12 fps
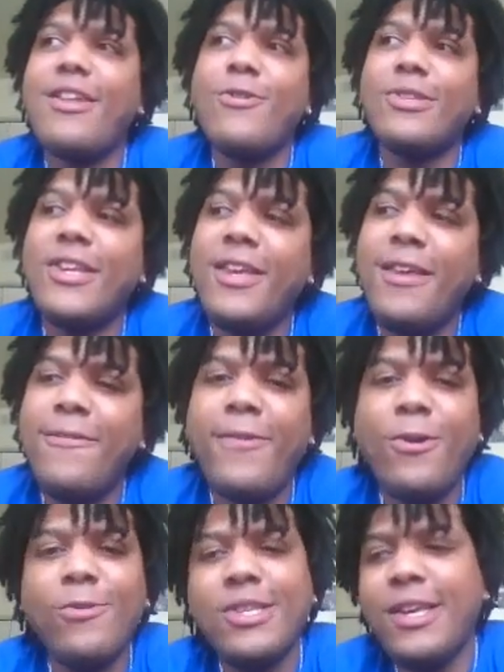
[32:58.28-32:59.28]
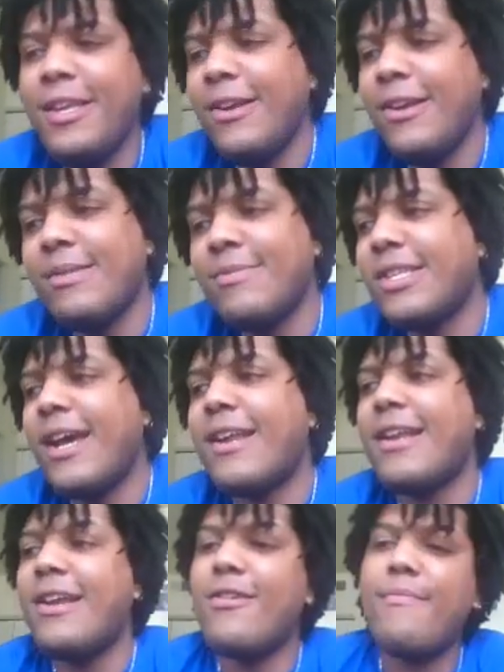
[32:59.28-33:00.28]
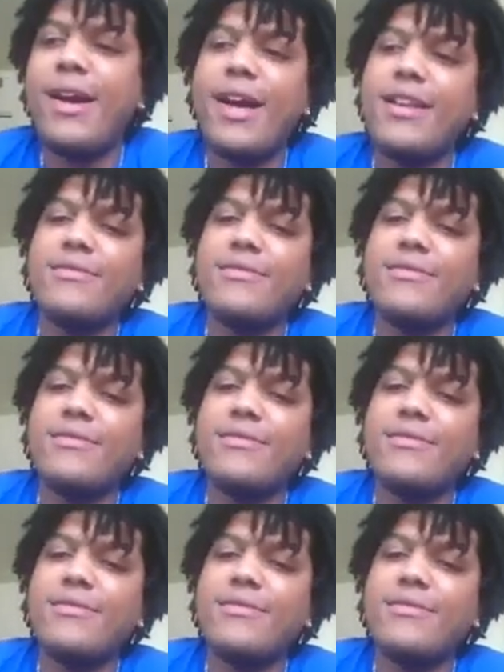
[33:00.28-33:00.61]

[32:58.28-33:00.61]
13, 14 years. I'm just tired of hearing about